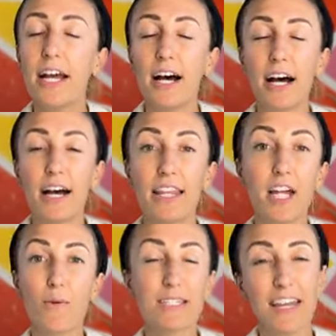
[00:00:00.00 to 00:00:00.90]
Uh,
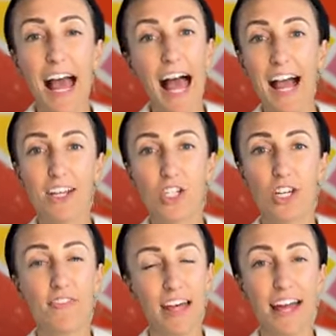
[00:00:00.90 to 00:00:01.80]
there was an
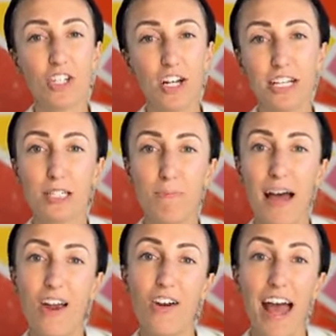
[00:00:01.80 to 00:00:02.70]
action that
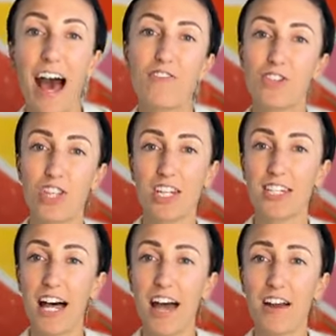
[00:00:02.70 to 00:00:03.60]
transpired after the
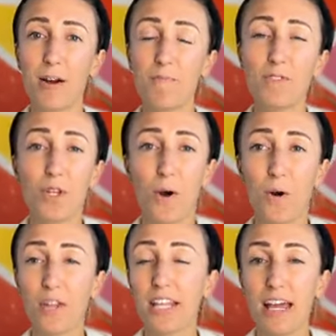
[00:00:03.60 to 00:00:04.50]
desire.
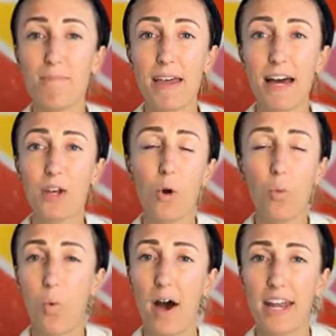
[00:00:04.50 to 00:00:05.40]
So the lame man
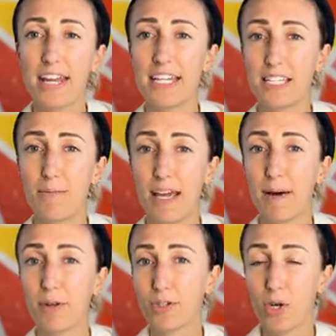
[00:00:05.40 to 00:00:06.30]
wanted to be
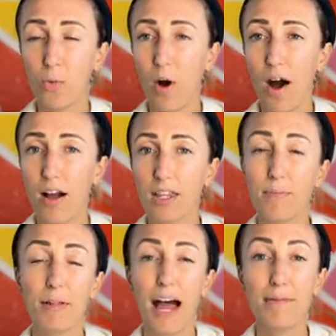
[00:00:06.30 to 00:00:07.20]
able to walk, the
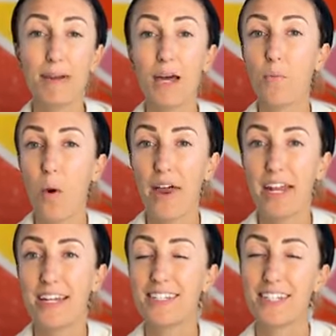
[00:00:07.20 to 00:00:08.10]
blind man
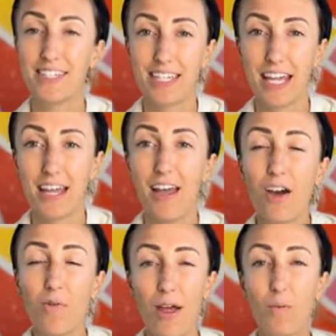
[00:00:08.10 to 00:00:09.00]
wanted to see,
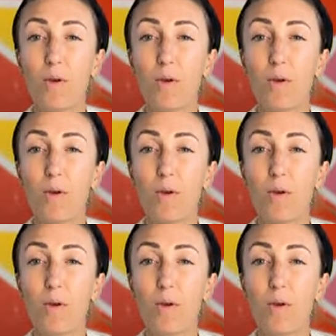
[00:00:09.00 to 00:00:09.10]
right?